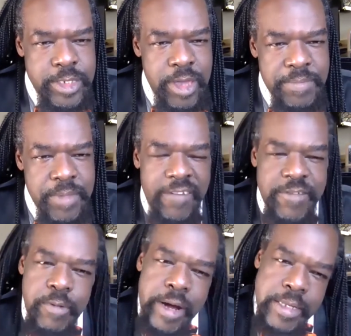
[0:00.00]
You have to have the
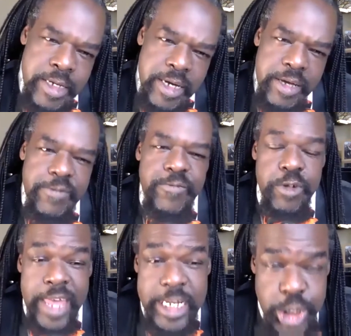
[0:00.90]
right look for
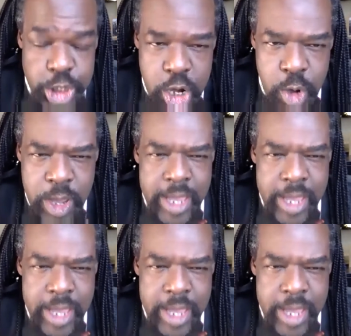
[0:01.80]
that show.